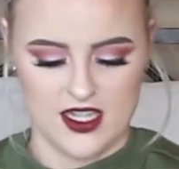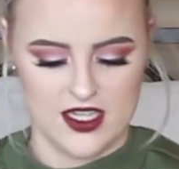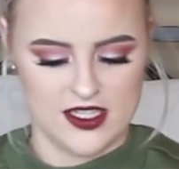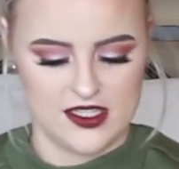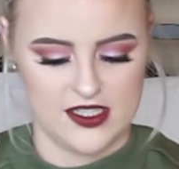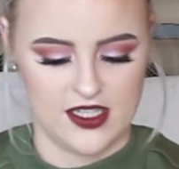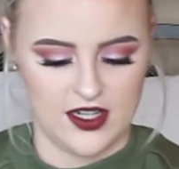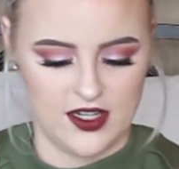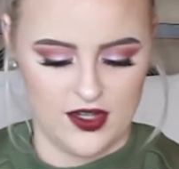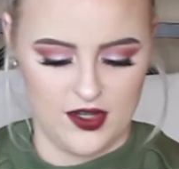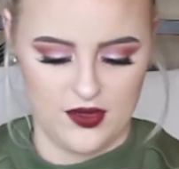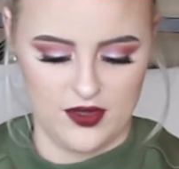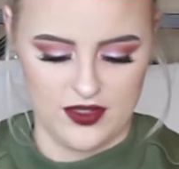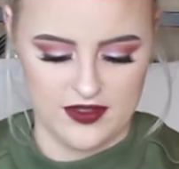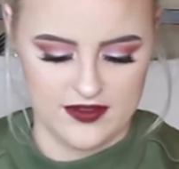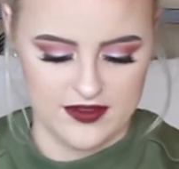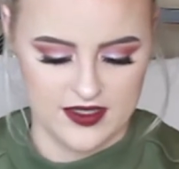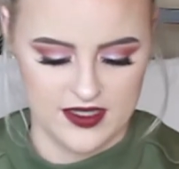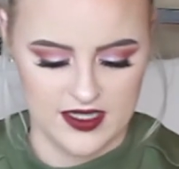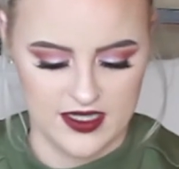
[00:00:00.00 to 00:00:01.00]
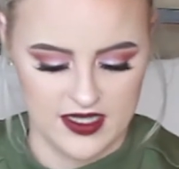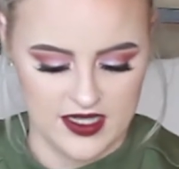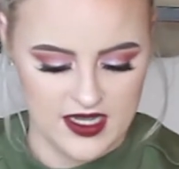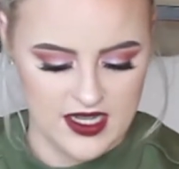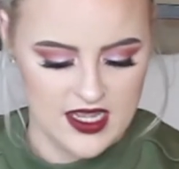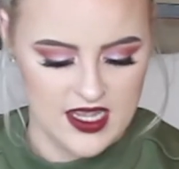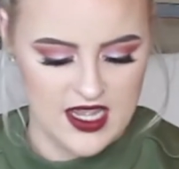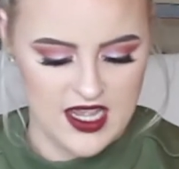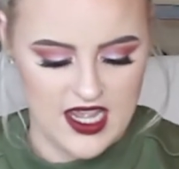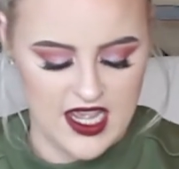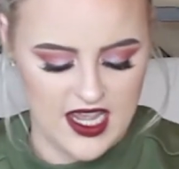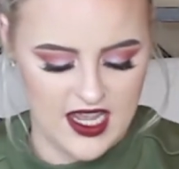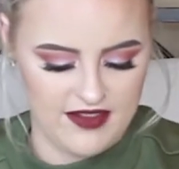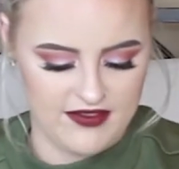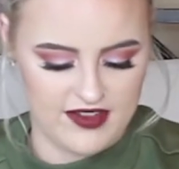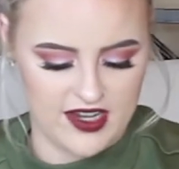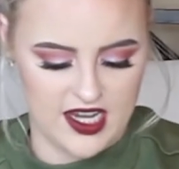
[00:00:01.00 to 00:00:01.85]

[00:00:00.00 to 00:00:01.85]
So I've